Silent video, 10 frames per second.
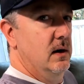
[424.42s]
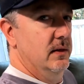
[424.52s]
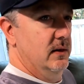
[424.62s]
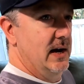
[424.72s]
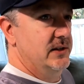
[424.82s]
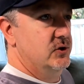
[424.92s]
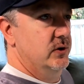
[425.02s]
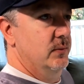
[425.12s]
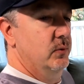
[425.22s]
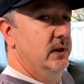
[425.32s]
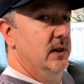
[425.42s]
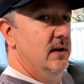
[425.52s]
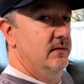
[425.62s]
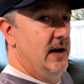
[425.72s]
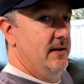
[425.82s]
On the last trip, we
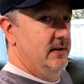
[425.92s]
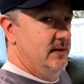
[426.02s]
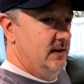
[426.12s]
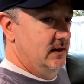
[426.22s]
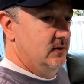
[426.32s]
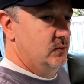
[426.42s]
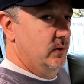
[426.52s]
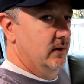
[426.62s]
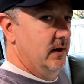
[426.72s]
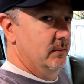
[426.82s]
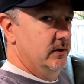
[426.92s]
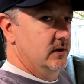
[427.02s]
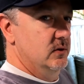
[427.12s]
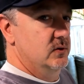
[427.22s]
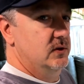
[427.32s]
loved having these. We were able to
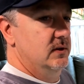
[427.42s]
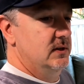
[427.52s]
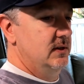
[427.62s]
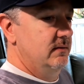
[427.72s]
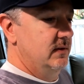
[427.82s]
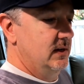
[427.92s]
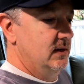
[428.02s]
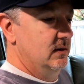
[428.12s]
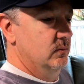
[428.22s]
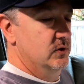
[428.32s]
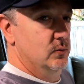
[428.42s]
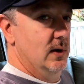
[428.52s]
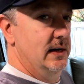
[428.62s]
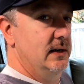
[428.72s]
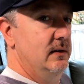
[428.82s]
use the TV. It was
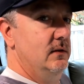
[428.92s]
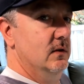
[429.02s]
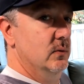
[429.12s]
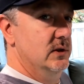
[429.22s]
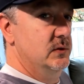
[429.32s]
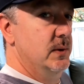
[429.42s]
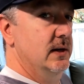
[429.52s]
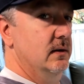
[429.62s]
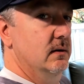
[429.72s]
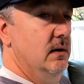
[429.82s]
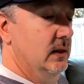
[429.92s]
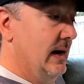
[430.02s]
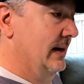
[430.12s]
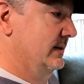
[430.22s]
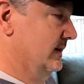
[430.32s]
rainy, so we spent a
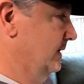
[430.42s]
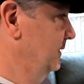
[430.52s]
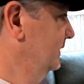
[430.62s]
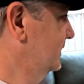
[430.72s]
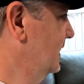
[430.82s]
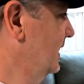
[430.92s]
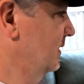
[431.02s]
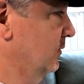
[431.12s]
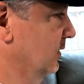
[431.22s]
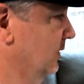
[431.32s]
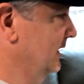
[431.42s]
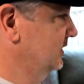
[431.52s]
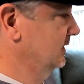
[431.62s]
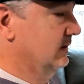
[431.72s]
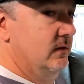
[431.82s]
lot of time inside and we're
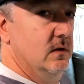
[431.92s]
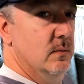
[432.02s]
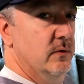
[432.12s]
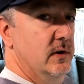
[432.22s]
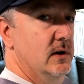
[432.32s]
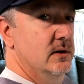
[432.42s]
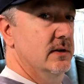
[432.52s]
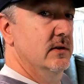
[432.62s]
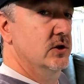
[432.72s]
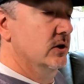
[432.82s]
watching some of our TV